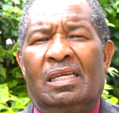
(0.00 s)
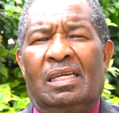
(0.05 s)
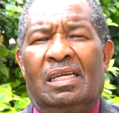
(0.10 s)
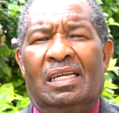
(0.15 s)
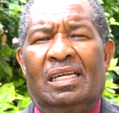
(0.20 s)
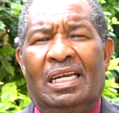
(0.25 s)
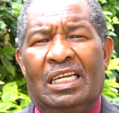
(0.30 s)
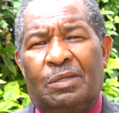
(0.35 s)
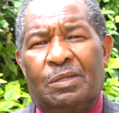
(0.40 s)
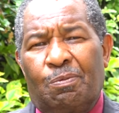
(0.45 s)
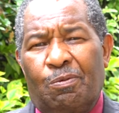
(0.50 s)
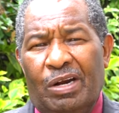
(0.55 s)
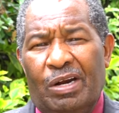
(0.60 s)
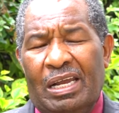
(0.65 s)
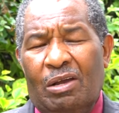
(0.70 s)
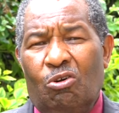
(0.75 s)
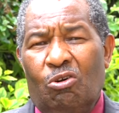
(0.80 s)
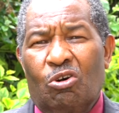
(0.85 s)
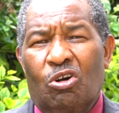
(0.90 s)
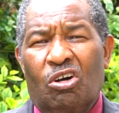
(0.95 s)
And let's
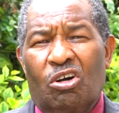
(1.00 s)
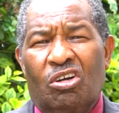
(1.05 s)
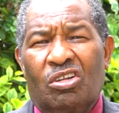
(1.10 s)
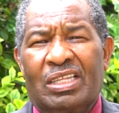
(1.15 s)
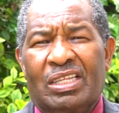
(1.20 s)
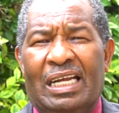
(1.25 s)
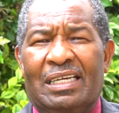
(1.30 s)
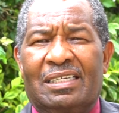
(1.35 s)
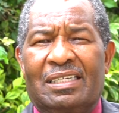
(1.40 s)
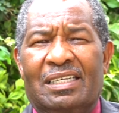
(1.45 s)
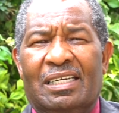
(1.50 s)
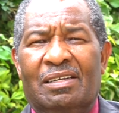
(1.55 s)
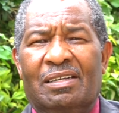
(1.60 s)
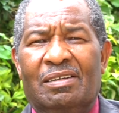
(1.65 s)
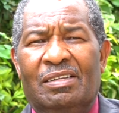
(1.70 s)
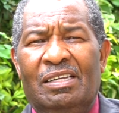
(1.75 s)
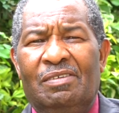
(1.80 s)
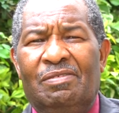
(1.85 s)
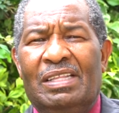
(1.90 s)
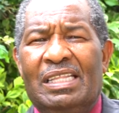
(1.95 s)
pray oh, that
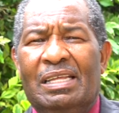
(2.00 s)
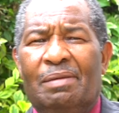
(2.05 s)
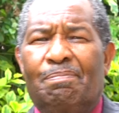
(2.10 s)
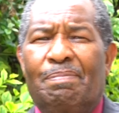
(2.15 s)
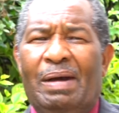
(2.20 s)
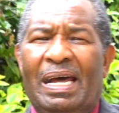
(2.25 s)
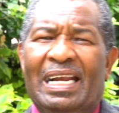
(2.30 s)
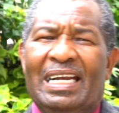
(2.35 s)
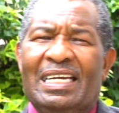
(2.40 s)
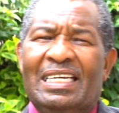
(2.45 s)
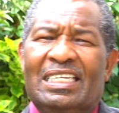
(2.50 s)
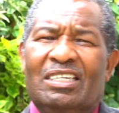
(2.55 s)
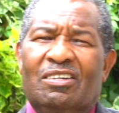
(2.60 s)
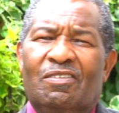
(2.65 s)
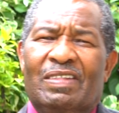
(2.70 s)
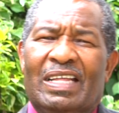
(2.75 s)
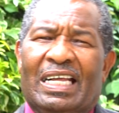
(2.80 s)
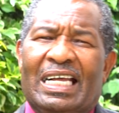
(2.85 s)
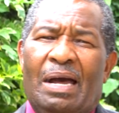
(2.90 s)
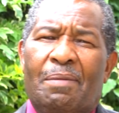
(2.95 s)
even the balance
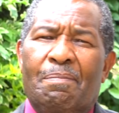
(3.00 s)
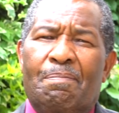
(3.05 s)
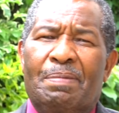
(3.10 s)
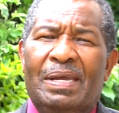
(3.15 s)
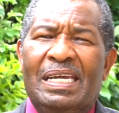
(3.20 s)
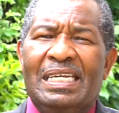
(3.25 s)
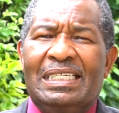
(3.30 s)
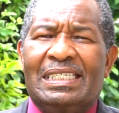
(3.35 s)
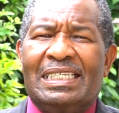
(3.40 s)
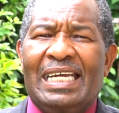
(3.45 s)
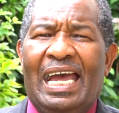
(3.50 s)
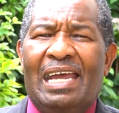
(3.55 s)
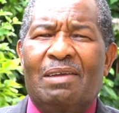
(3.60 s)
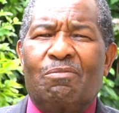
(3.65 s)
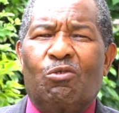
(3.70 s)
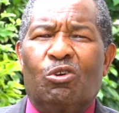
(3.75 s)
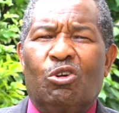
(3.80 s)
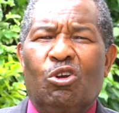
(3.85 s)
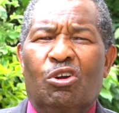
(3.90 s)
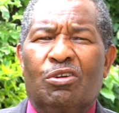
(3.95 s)
of the campaign time
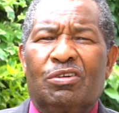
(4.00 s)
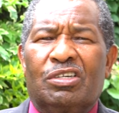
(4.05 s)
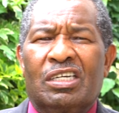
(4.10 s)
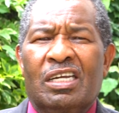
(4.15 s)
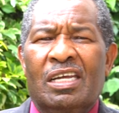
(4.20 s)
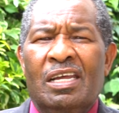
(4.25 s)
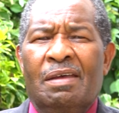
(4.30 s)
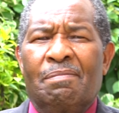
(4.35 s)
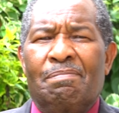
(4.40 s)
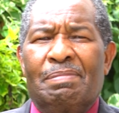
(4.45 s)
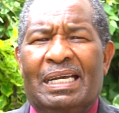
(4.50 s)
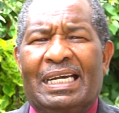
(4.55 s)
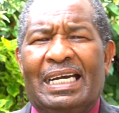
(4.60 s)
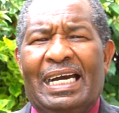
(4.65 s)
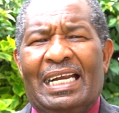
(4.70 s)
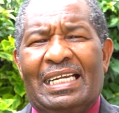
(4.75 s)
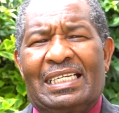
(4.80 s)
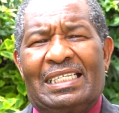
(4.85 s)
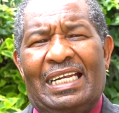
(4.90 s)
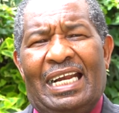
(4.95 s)
will not be
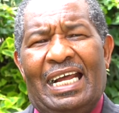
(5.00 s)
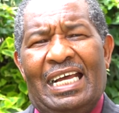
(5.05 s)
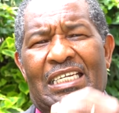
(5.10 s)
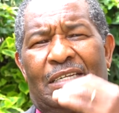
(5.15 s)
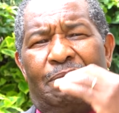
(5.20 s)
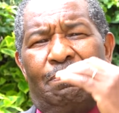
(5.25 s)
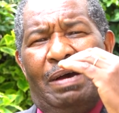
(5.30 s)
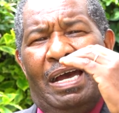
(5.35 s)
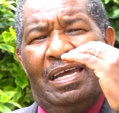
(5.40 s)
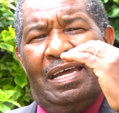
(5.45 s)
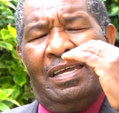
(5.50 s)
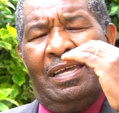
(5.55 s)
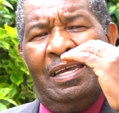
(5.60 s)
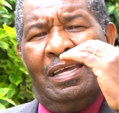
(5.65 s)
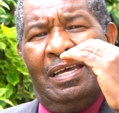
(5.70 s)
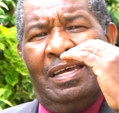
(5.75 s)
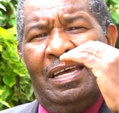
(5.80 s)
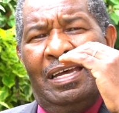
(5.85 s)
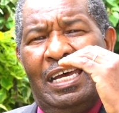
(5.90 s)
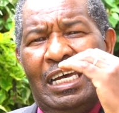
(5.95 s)
characterized by
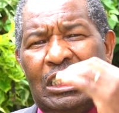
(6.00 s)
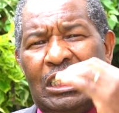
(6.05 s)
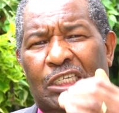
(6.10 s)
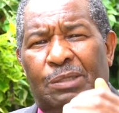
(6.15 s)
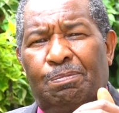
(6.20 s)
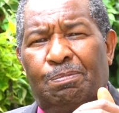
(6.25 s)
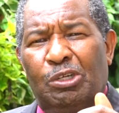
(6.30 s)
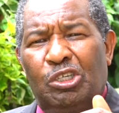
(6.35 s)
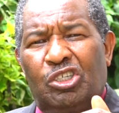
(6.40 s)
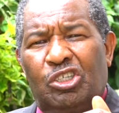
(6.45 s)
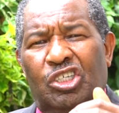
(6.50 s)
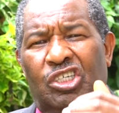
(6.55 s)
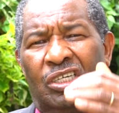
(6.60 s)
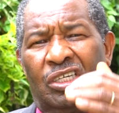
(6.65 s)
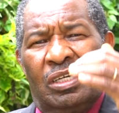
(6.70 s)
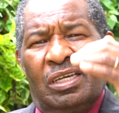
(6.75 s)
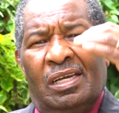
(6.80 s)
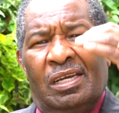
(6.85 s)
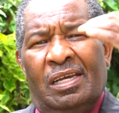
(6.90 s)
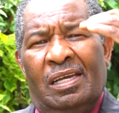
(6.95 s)
hate speech
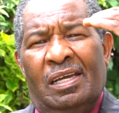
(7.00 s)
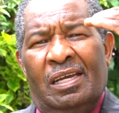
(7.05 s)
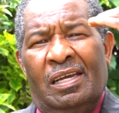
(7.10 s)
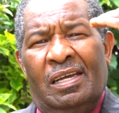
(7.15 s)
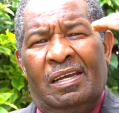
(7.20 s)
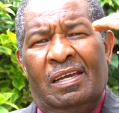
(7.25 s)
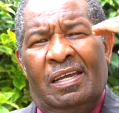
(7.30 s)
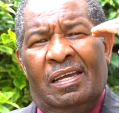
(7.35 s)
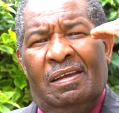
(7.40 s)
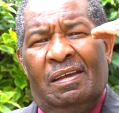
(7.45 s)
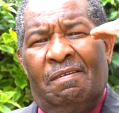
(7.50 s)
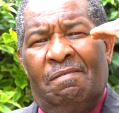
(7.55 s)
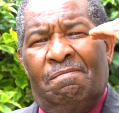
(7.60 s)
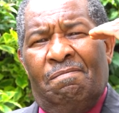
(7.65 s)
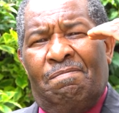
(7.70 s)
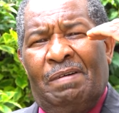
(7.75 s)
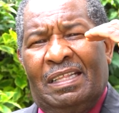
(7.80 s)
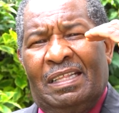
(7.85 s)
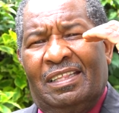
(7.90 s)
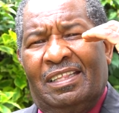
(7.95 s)

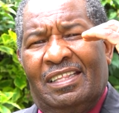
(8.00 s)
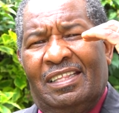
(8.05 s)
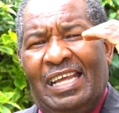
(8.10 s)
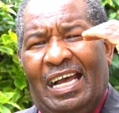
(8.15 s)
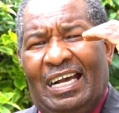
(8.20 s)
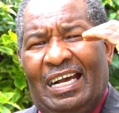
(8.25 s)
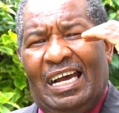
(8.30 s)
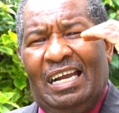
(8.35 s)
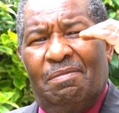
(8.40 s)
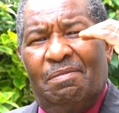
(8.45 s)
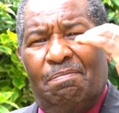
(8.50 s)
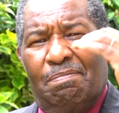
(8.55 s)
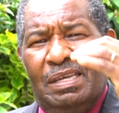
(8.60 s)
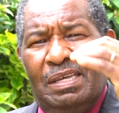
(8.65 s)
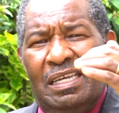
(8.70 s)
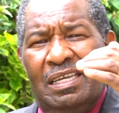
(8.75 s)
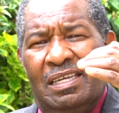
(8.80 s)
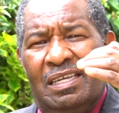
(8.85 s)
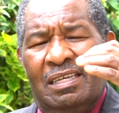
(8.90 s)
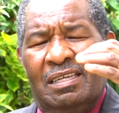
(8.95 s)
but there can
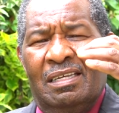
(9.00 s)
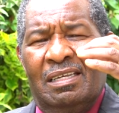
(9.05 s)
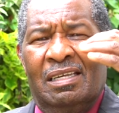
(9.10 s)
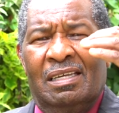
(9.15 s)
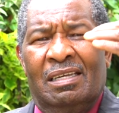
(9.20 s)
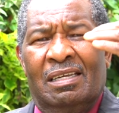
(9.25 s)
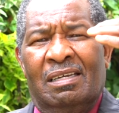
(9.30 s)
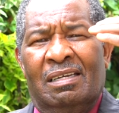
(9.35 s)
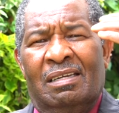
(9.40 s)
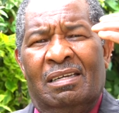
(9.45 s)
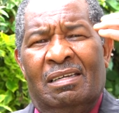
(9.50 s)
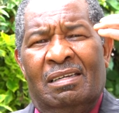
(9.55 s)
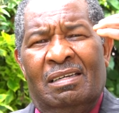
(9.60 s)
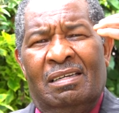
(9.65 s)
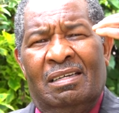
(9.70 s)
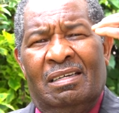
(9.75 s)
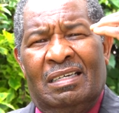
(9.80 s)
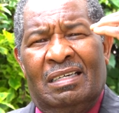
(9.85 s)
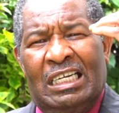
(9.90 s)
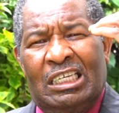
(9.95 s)
be
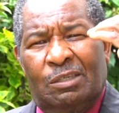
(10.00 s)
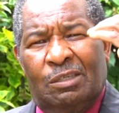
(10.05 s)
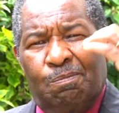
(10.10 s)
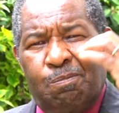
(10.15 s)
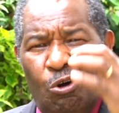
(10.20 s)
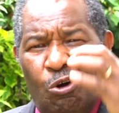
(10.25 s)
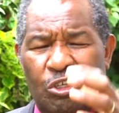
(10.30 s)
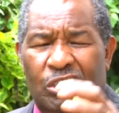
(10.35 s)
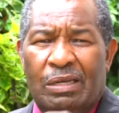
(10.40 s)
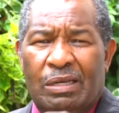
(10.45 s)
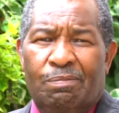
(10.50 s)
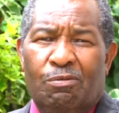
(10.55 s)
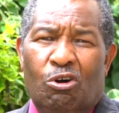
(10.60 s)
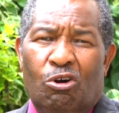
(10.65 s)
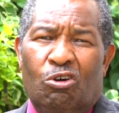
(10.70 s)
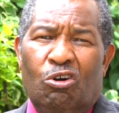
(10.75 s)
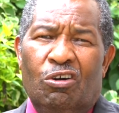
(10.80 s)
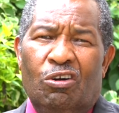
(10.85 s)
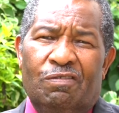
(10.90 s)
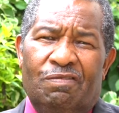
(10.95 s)
responsible
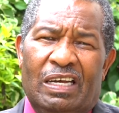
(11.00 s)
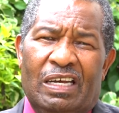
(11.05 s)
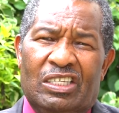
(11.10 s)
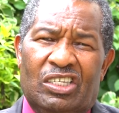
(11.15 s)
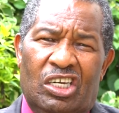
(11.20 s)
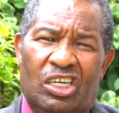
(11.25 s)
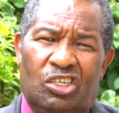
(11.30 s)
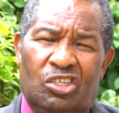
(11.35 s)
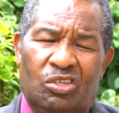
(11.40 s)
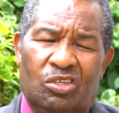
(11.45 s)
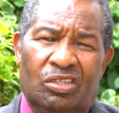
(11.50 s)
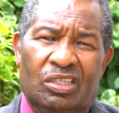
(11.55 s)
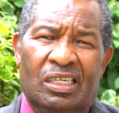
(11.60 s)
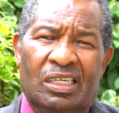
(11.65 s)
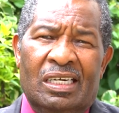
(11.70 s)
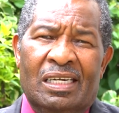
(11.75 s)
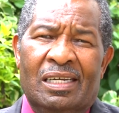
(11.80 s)
conversation.